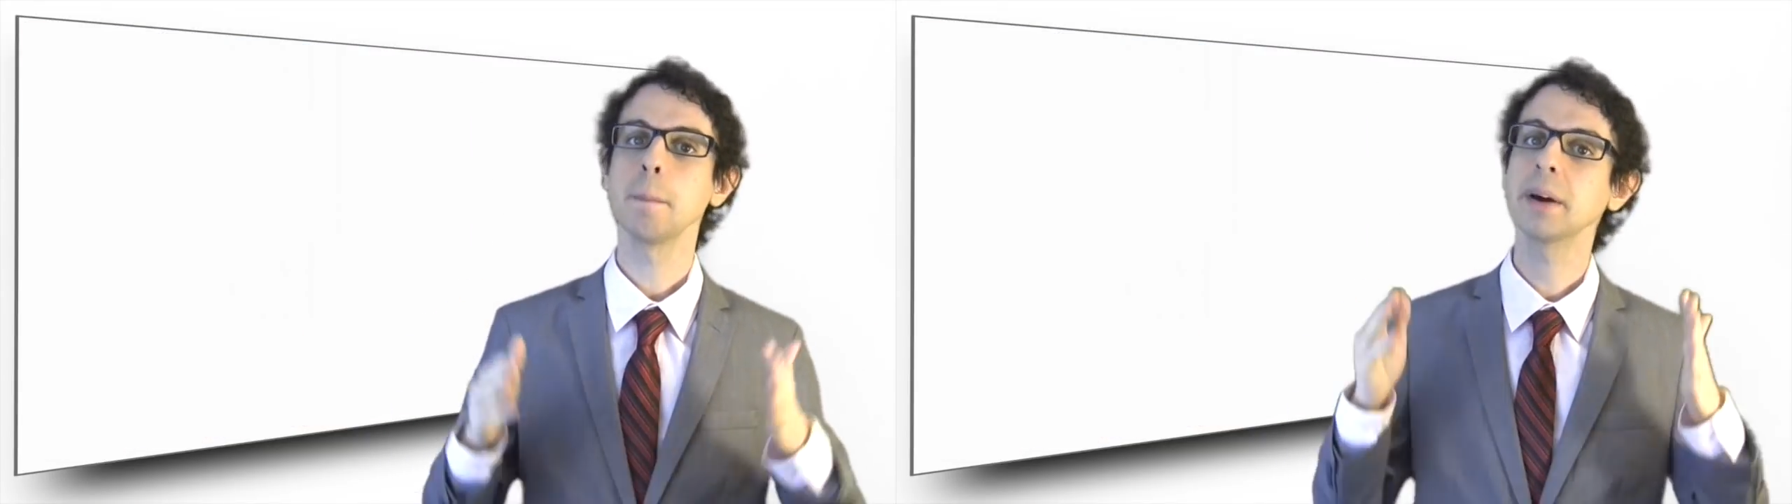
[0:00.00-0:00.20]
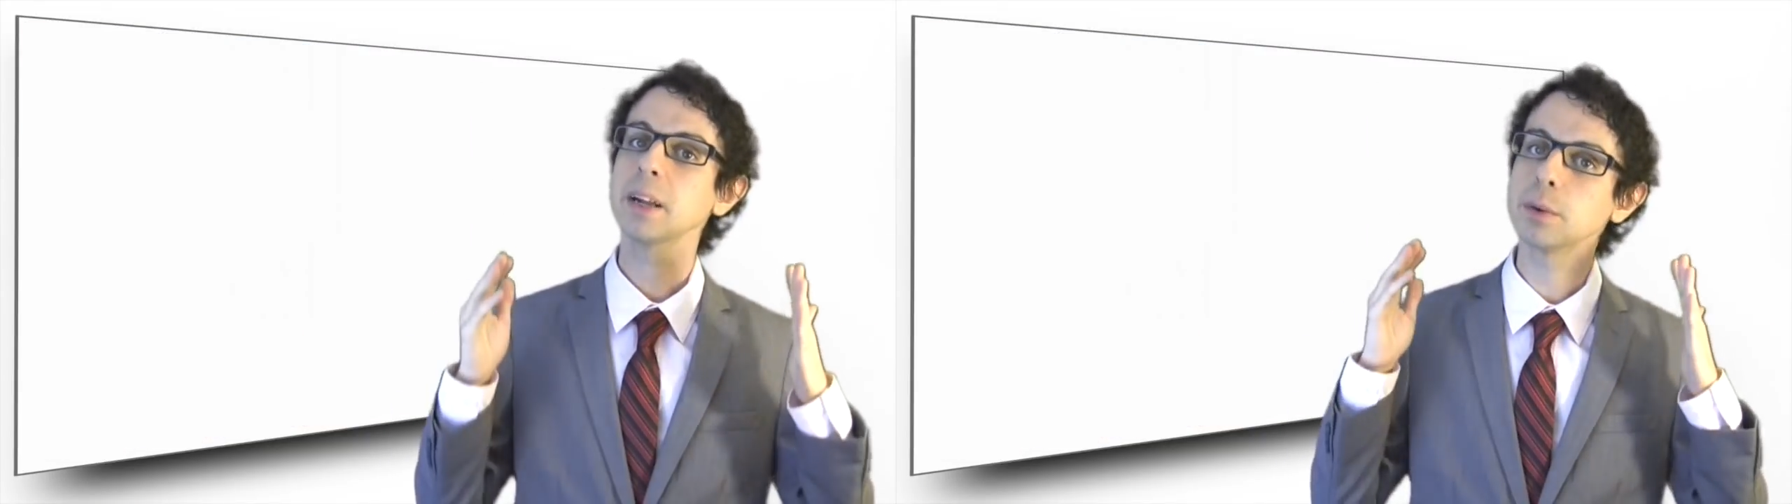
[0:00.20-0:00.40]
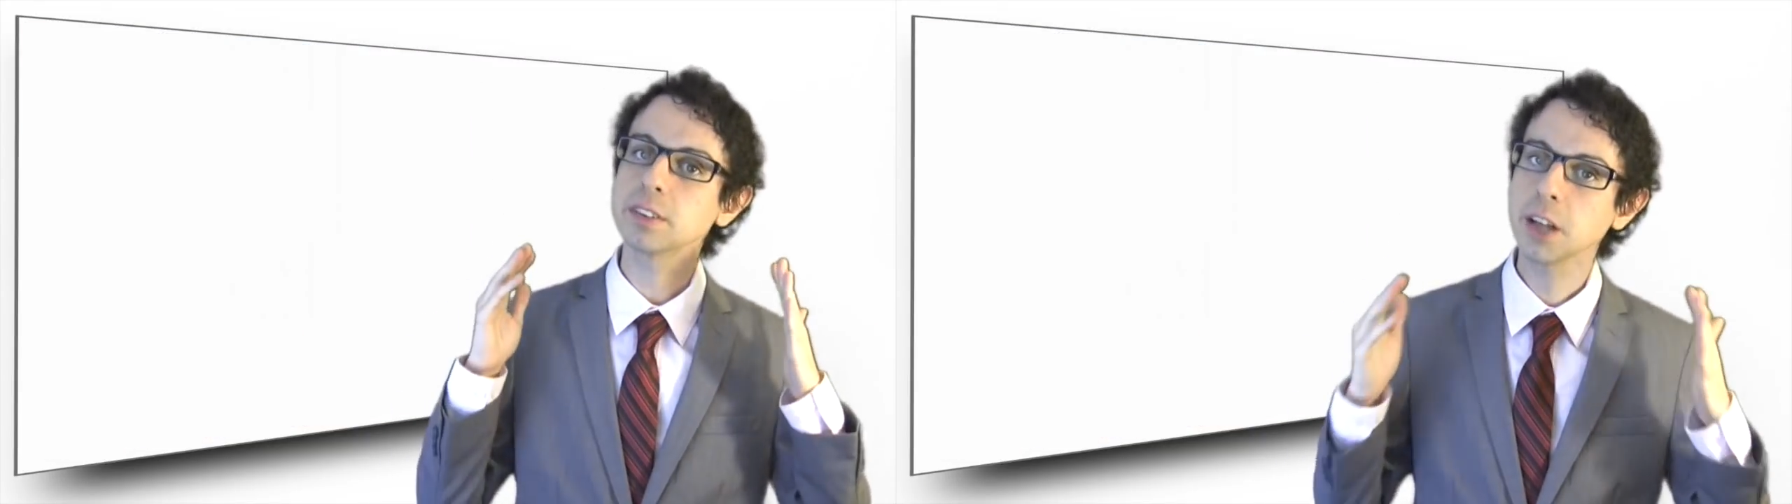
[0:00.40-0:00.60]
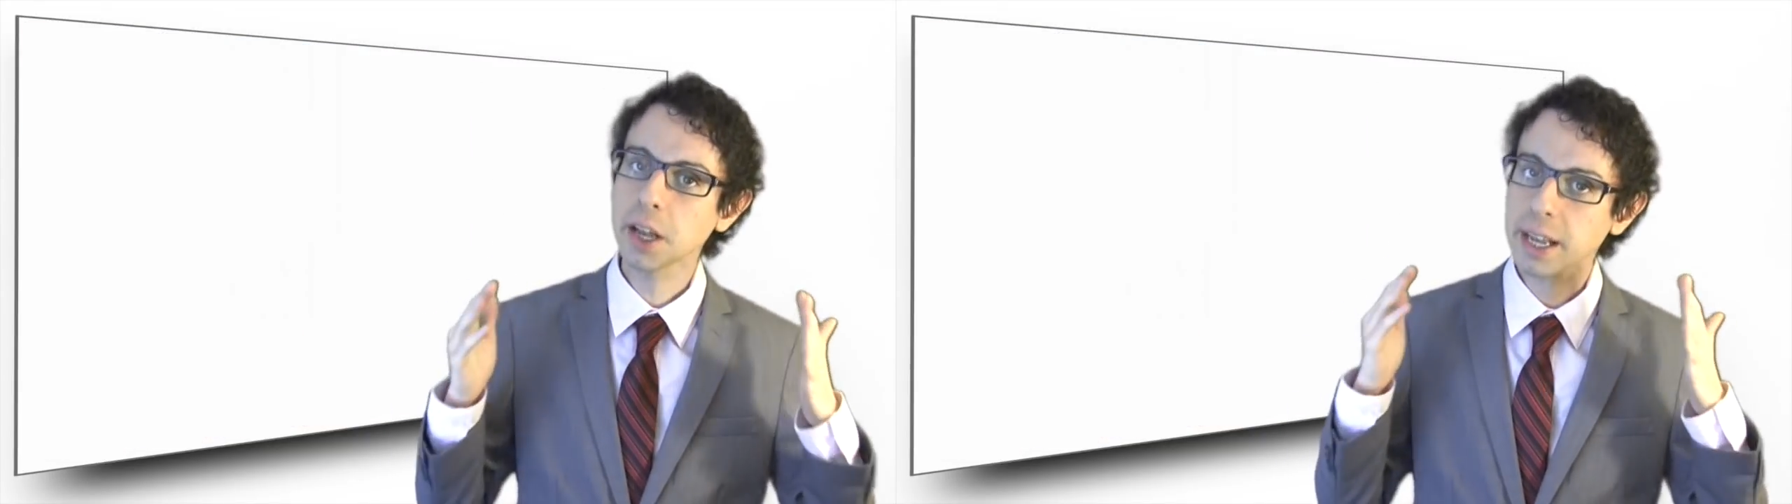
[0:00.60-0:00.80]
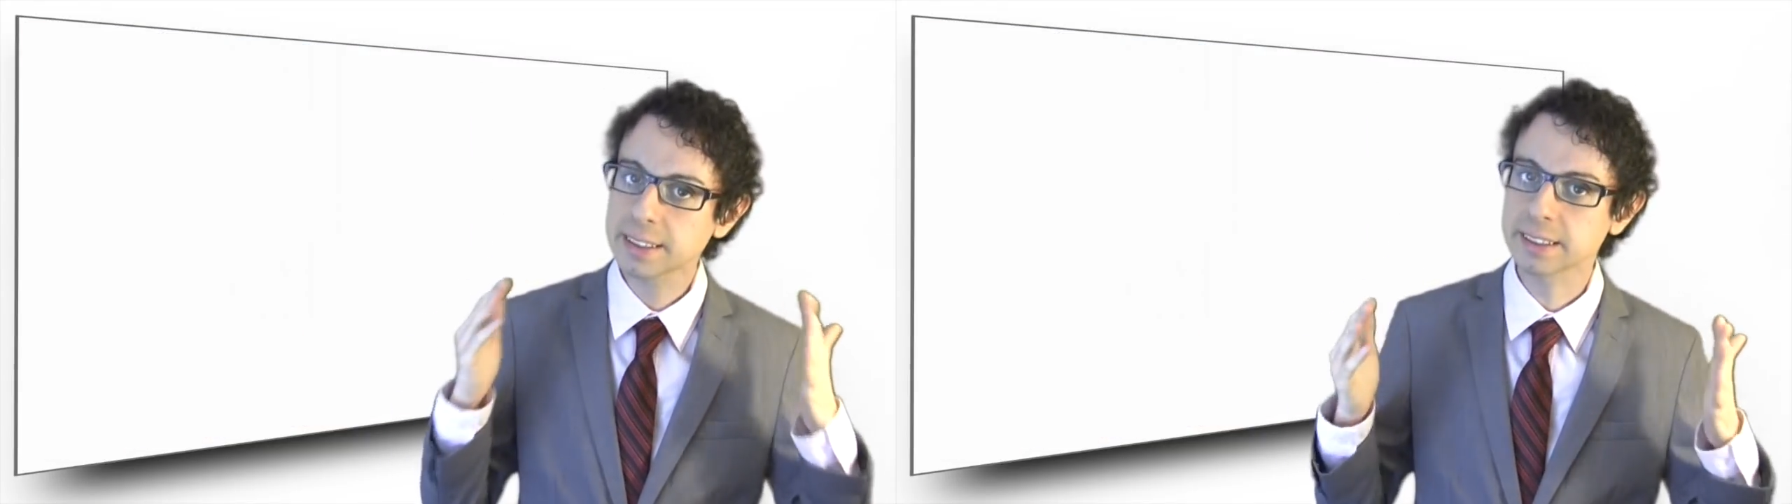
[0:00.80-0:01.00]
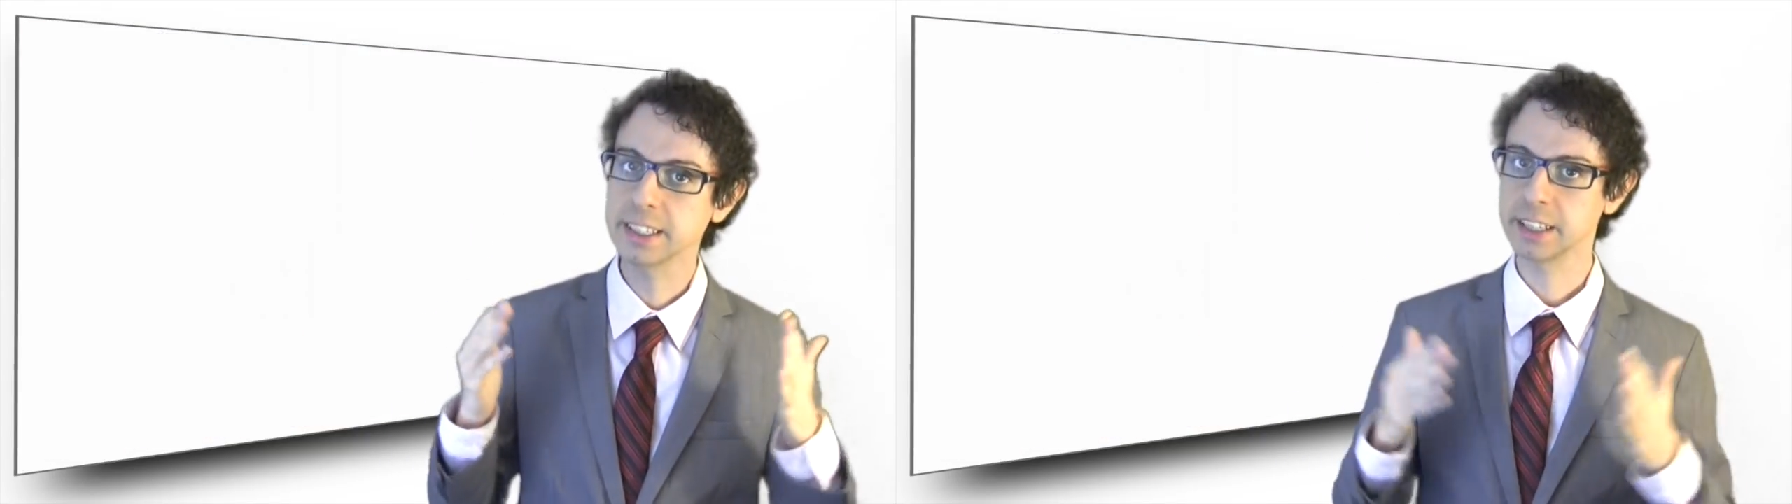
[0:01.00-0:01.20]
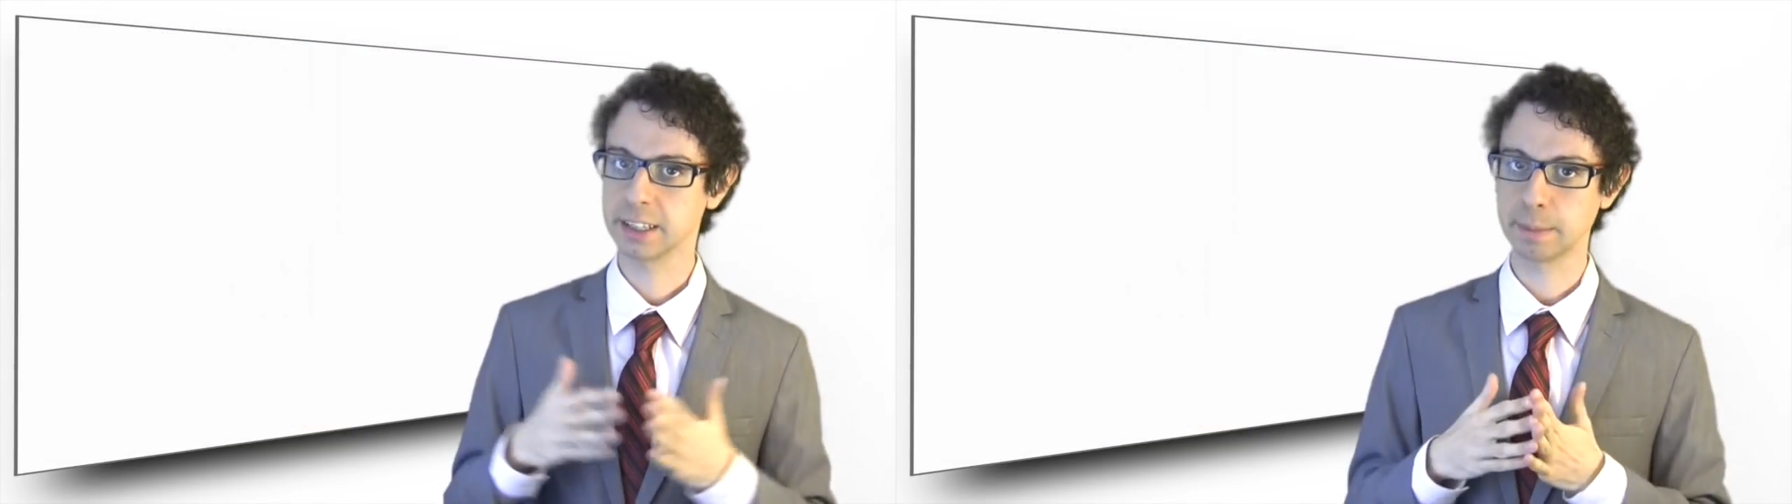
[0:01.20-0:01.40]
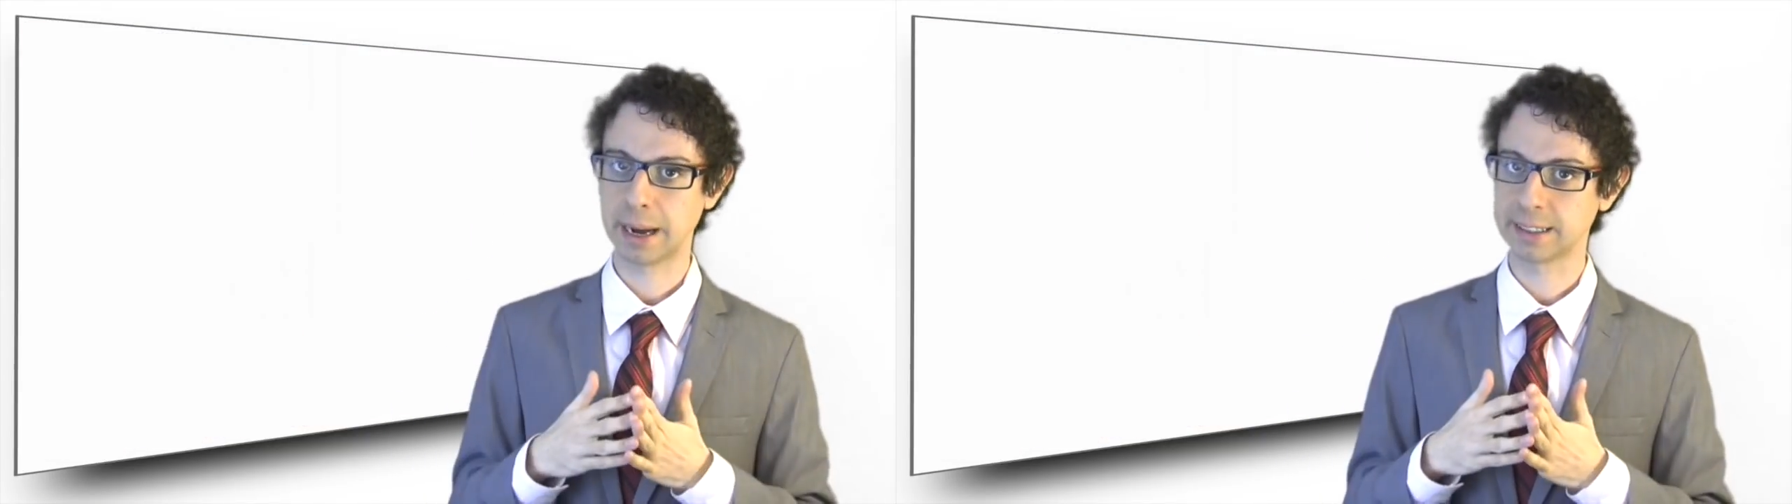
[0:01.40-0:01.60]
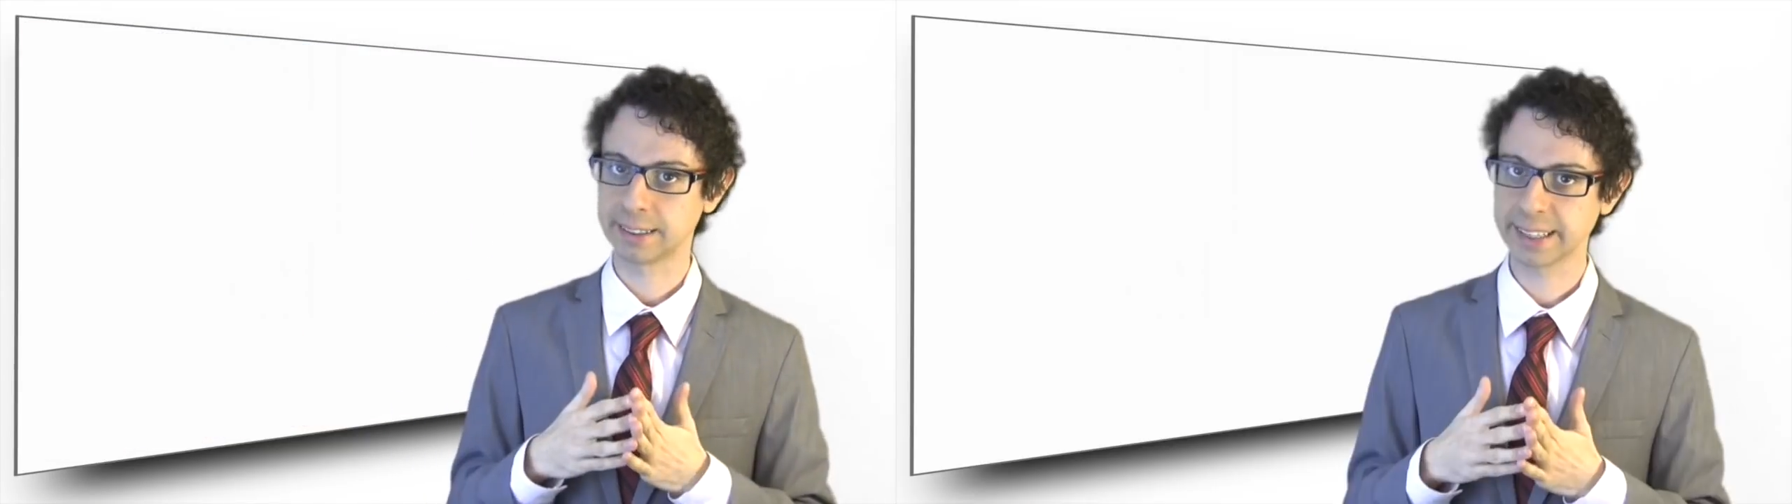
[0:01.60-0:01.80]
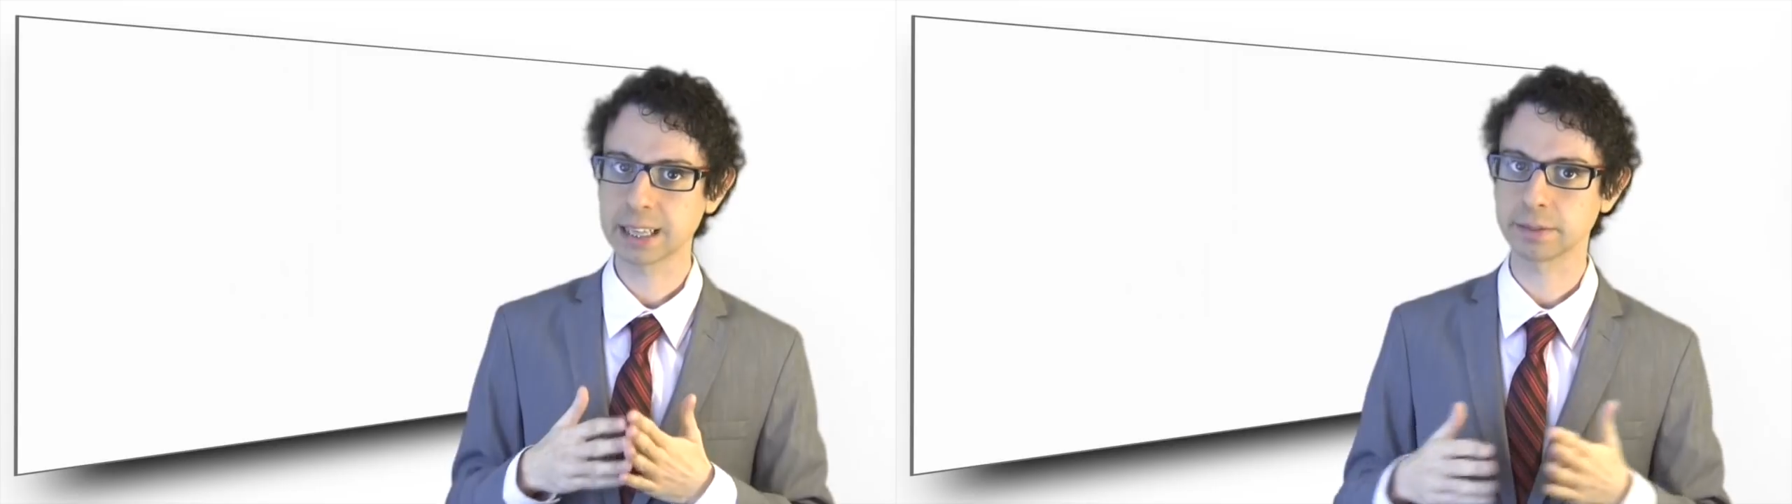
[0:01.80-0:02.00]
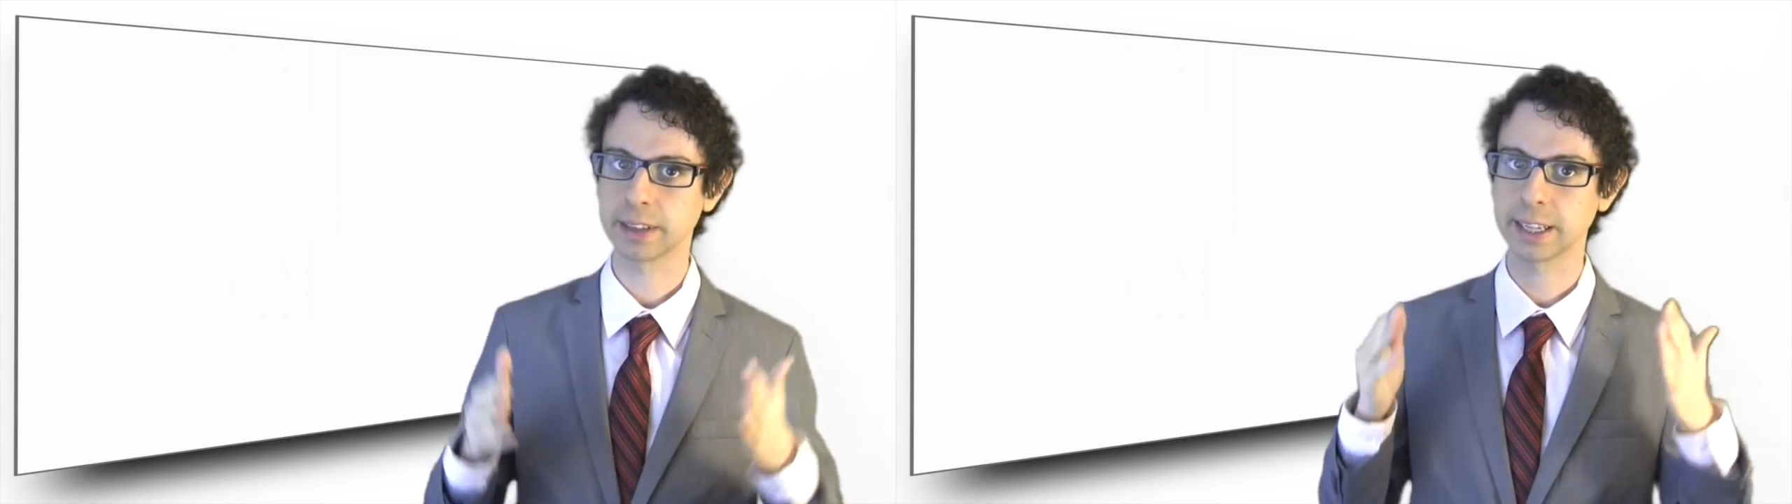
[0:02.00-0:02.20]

But it was not acidity by itself,